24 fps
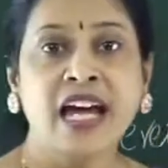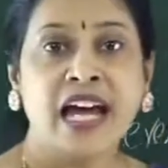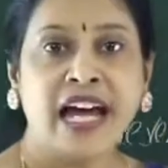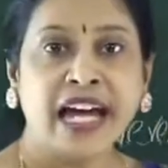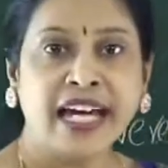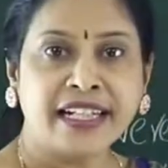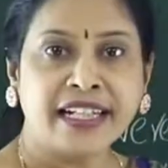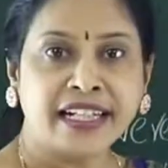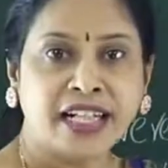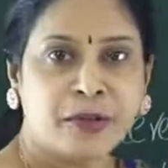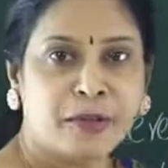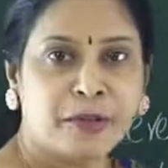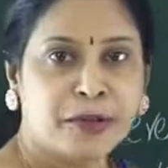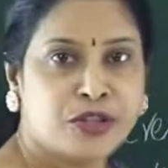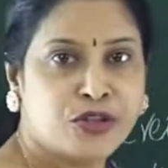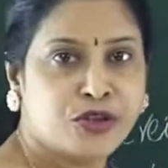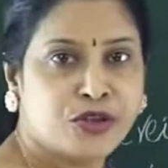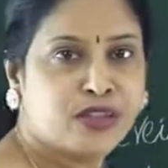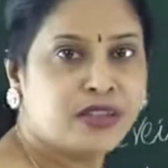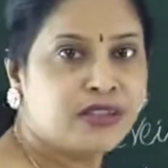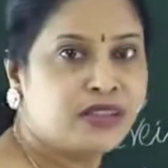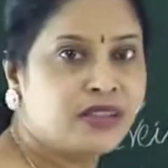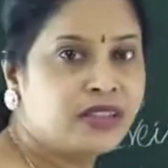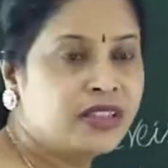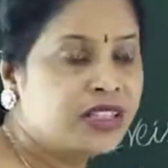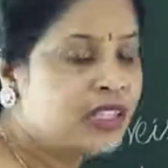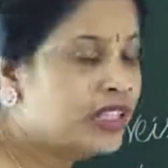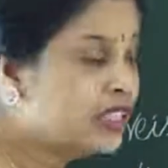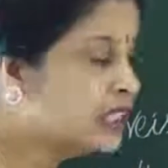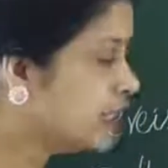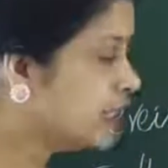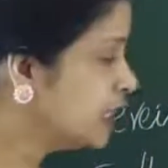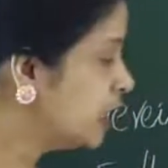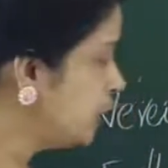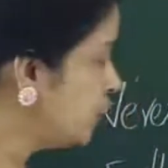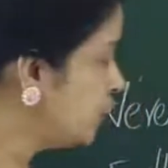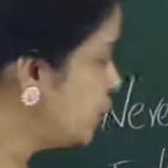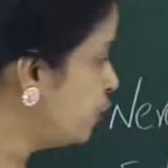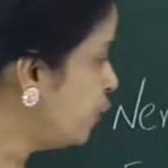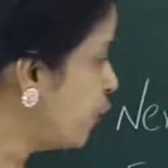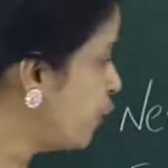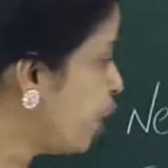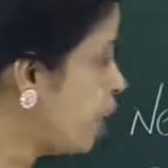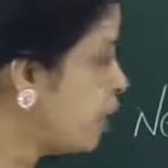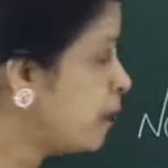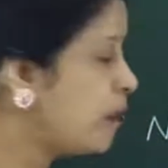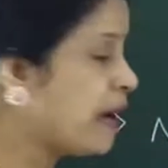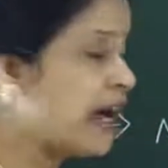And coming to the
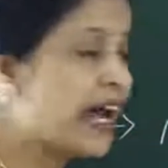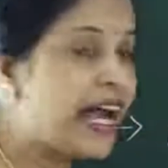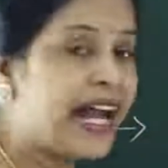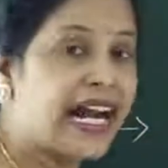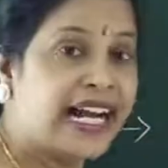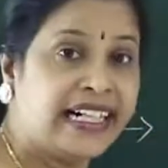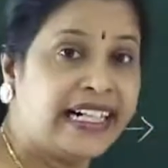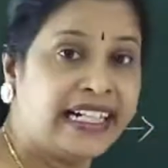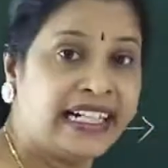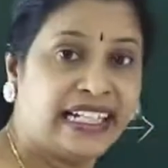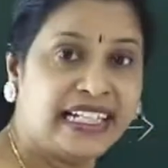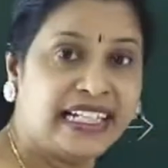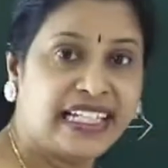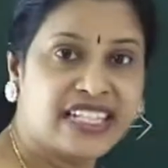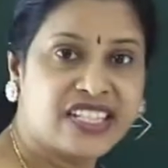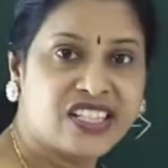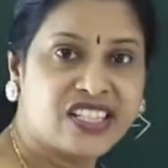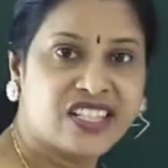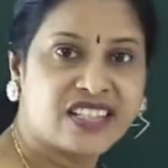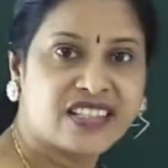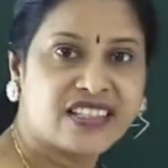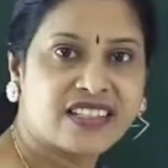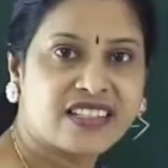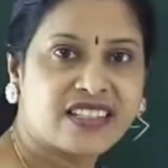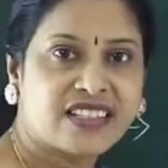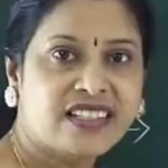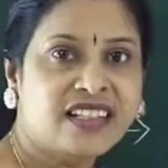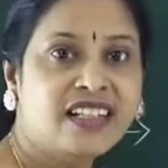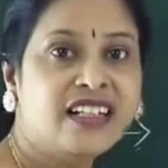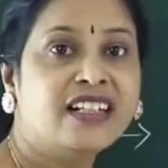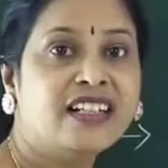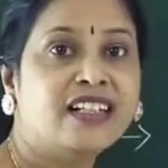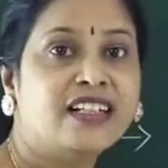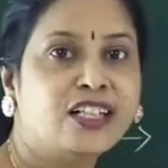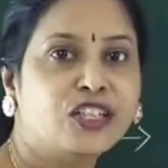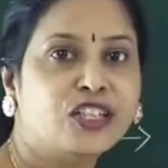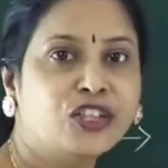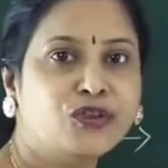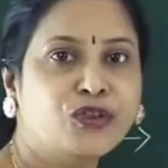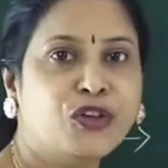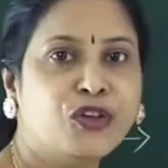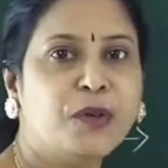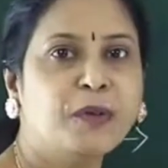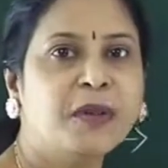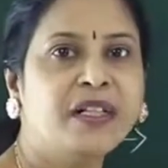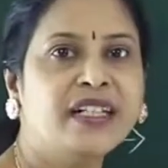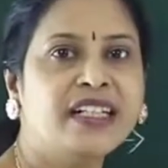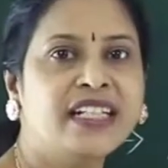earthworm and leeches,
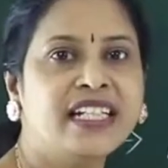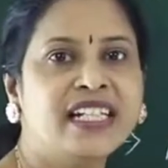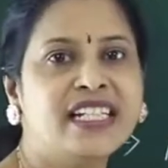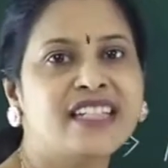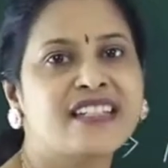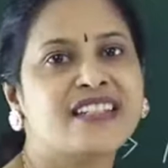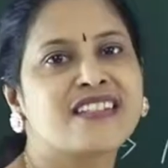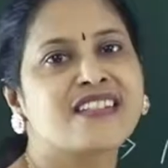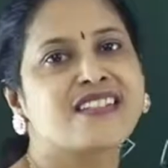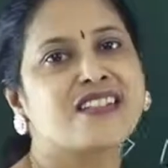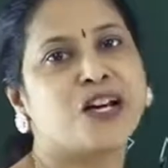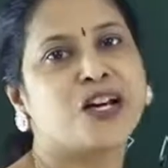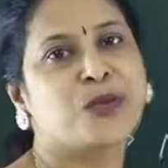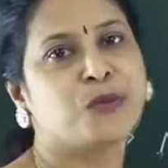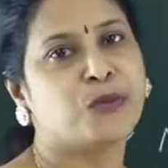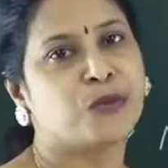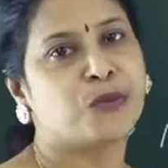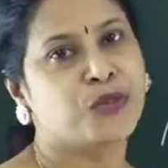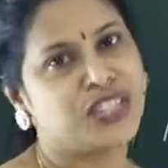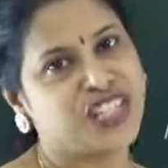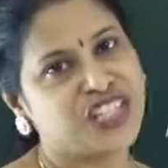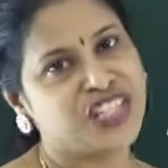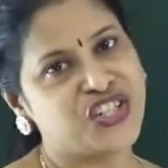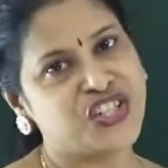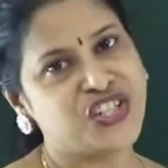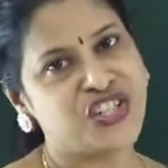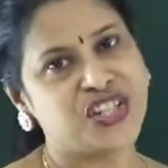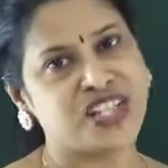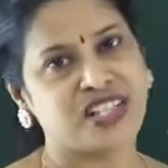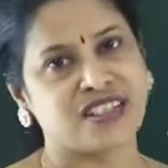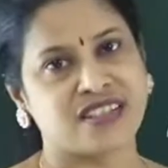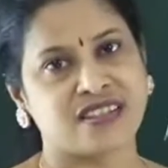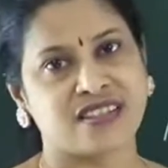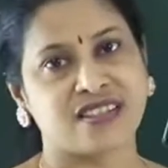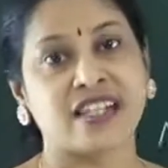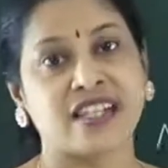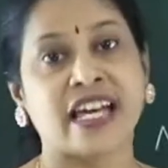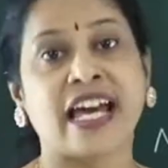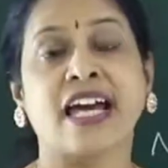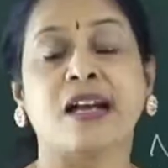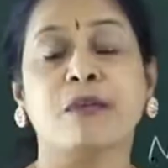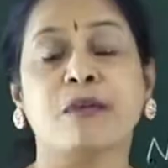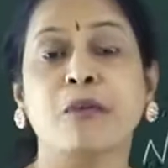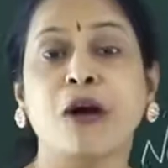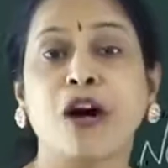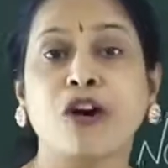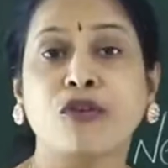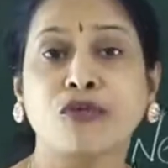earthworm and leeches are monoecious,
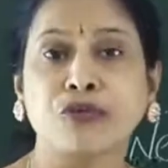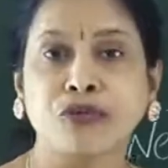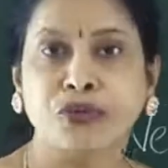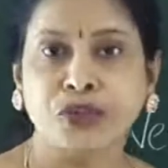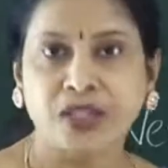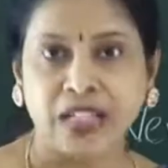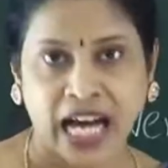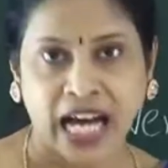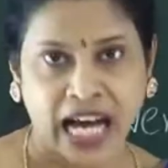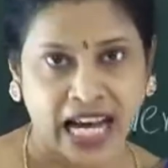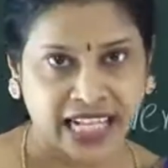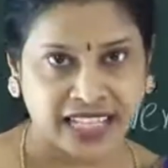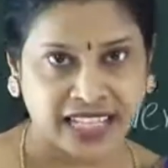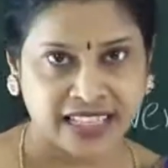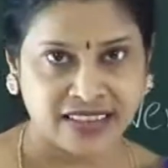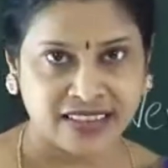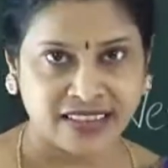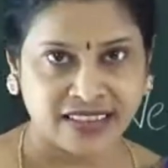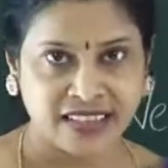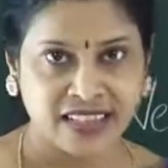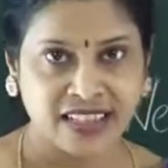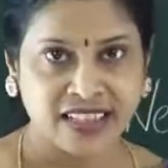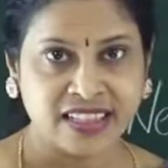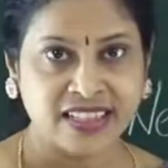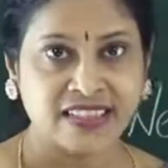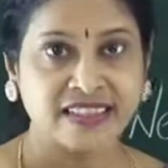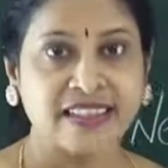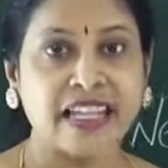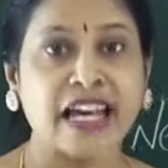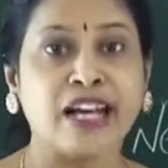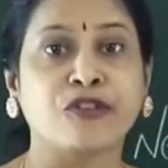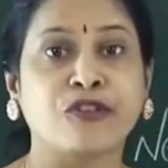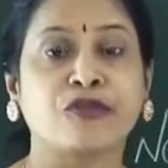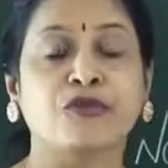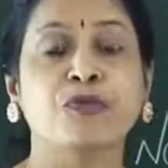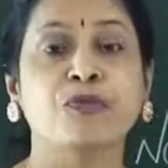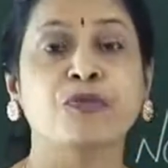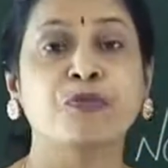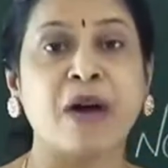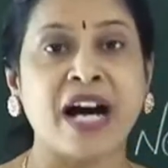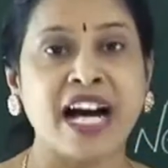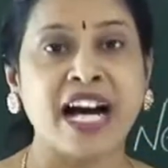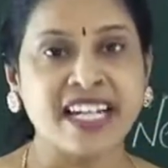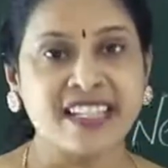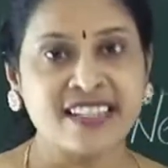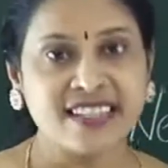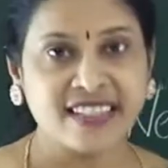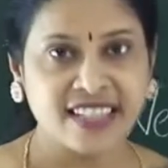hermaphrodites. They are of
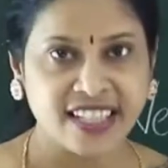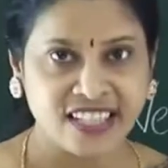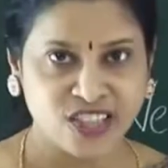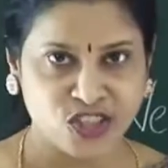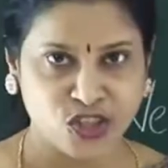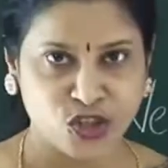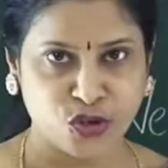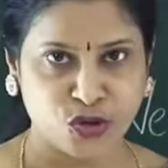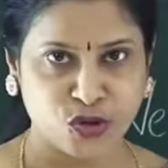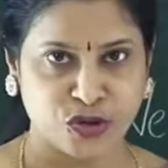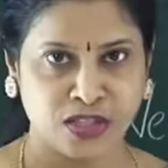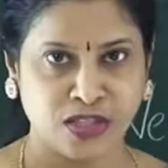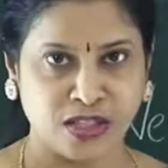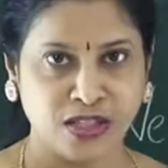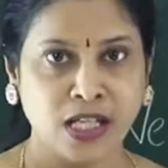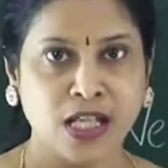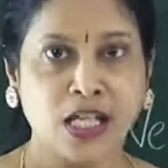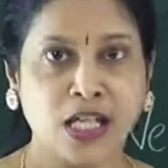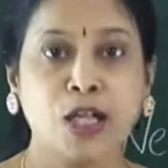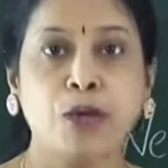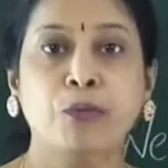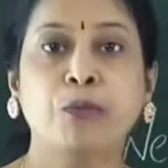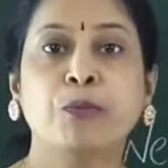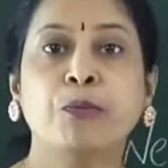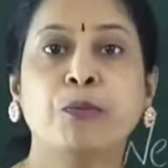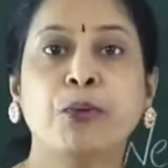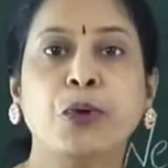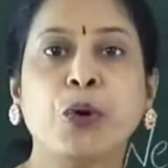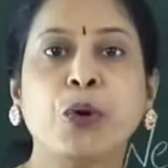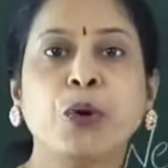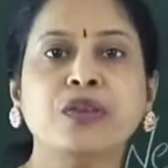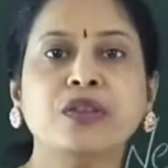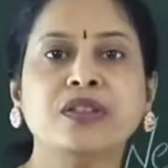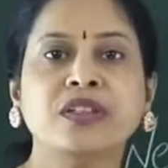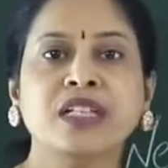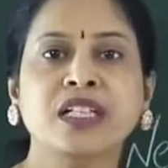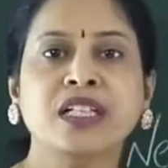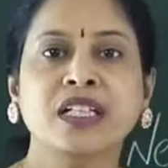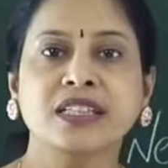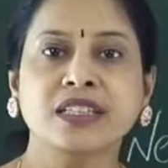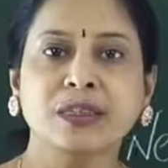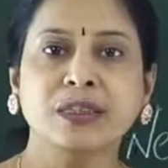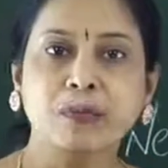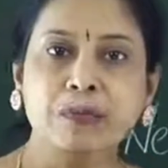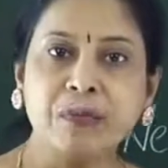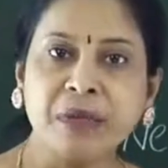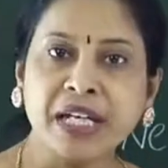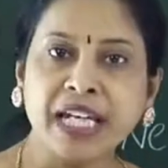bisexual. Both the
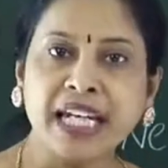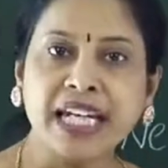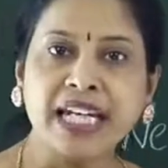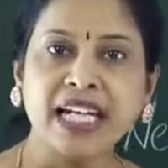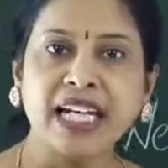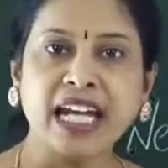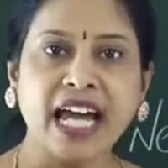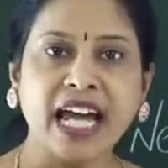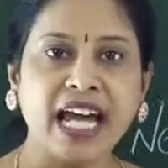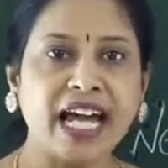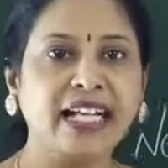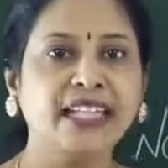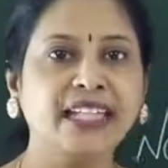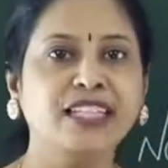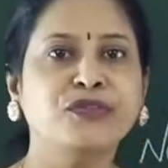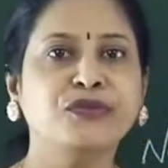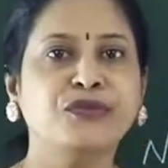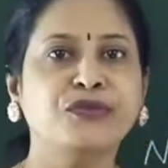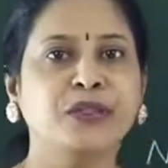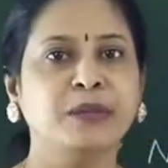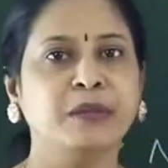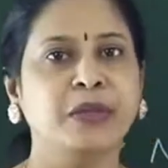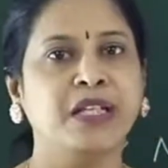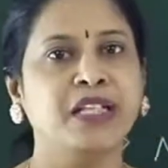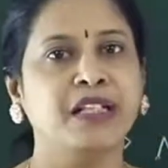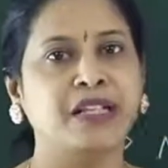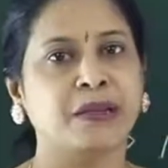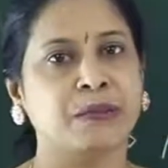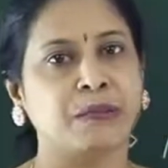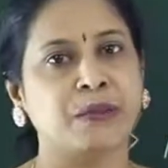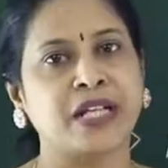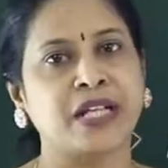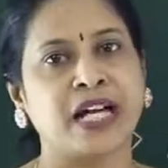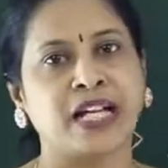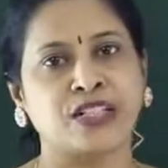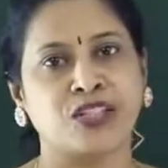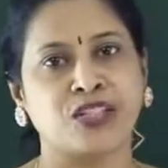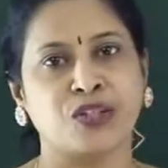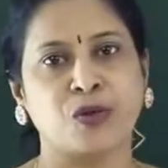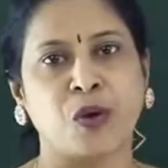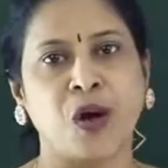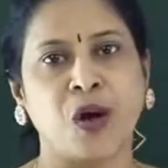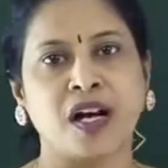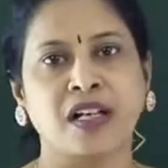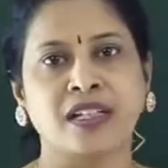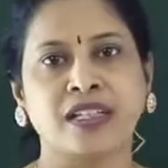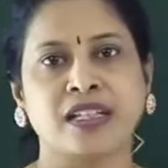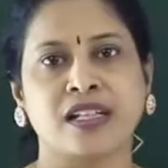male and the female reproductive
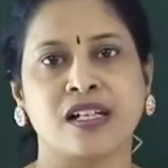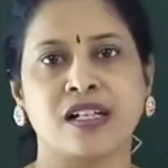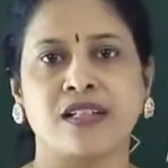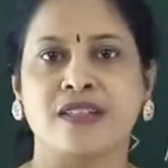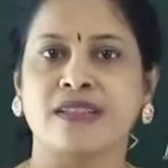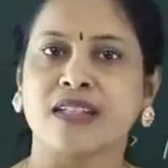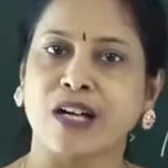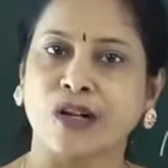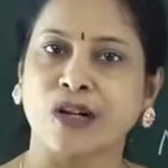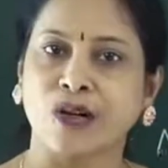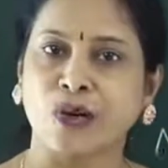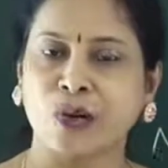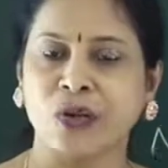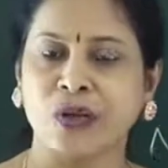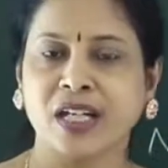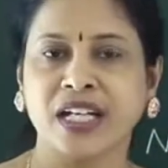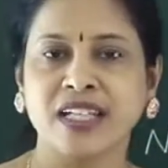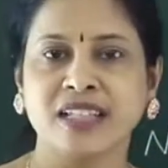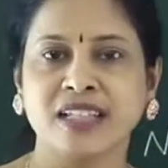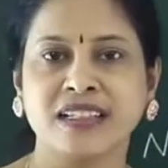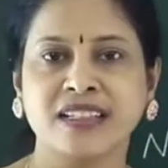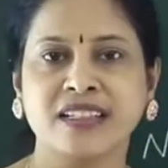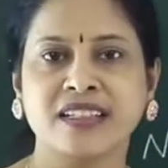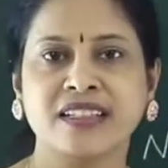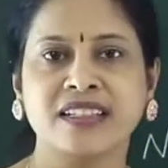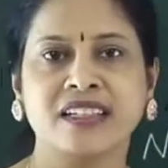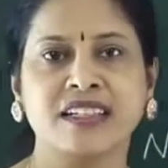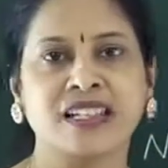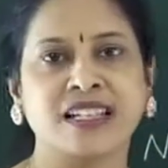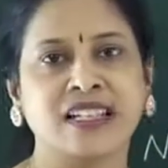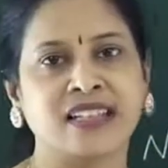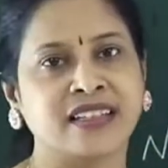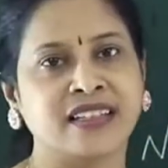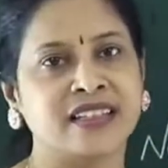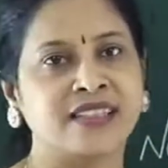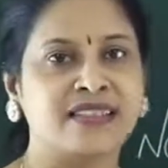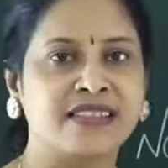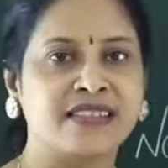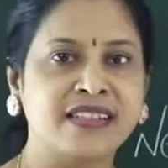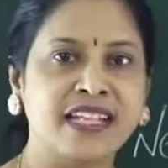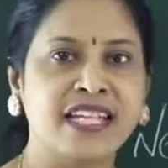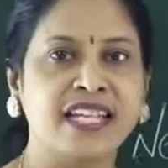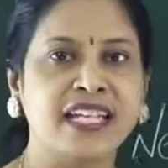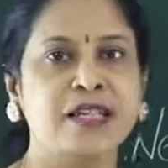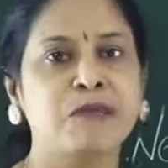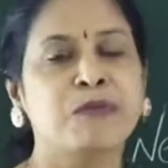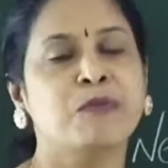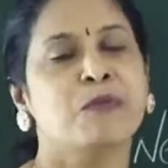organs are located in the
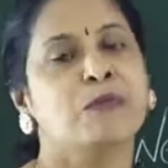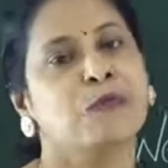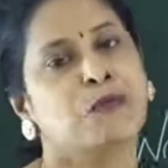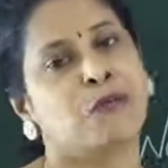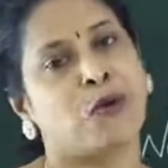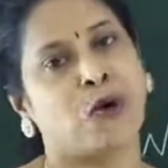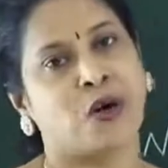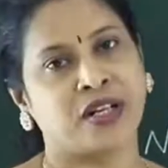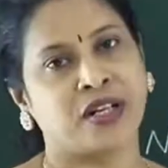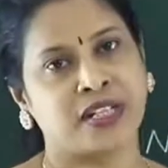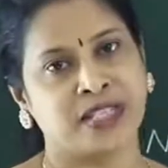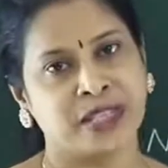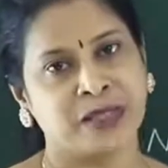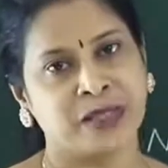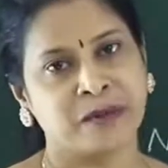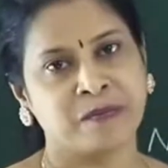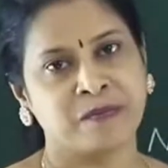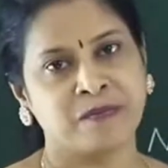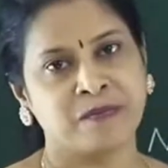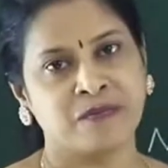same body.